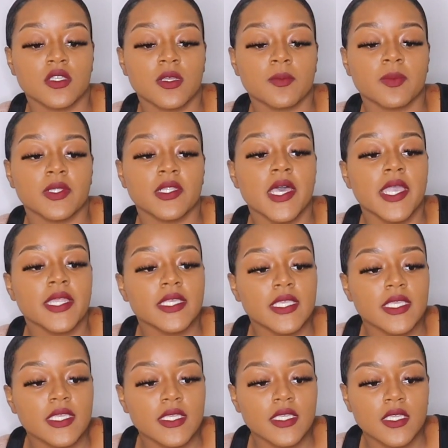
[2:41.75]
You're
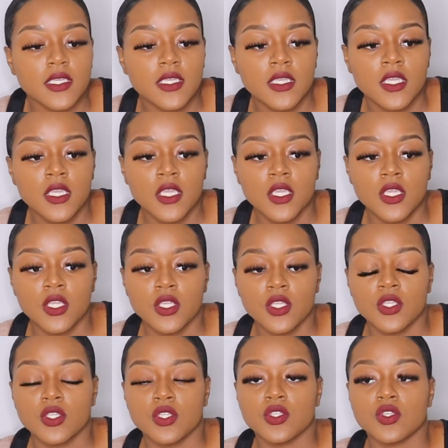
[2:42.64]
bloody.
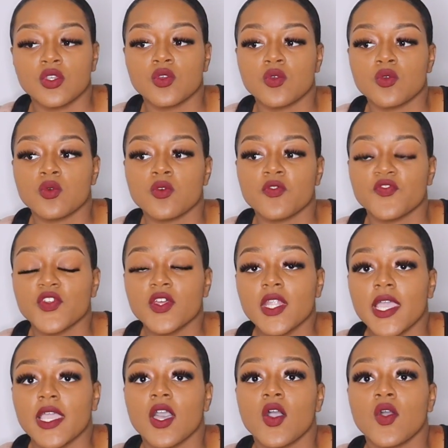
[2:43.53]
You feel
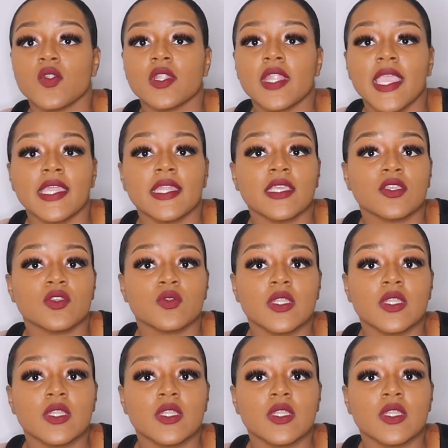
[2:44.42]
like an old lady.